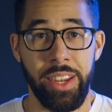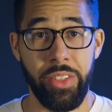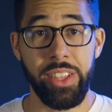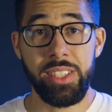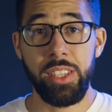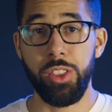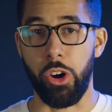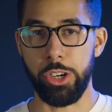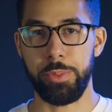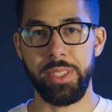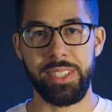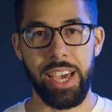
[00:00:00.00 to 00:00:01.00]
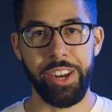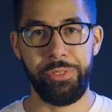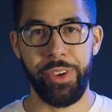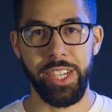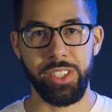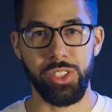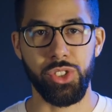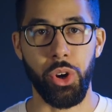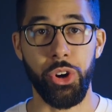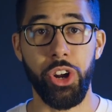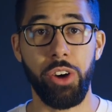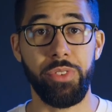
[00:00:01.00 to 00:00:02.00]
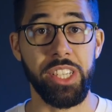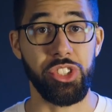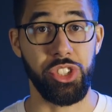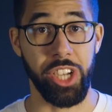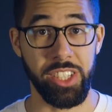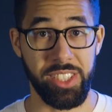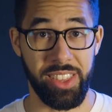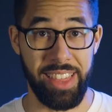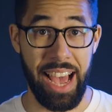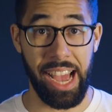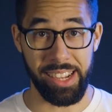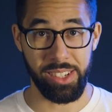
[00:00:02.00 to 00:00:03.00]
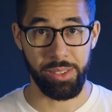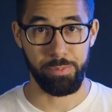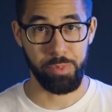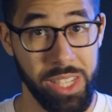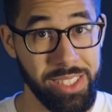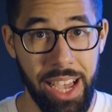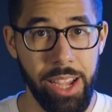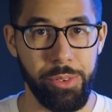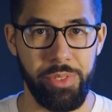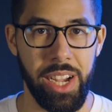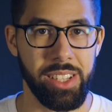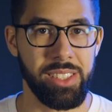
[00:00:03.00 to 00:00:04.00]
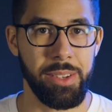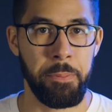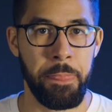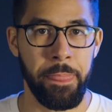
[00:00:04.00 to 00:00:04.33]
Now, this enlargement side effect started off as just that a side effect.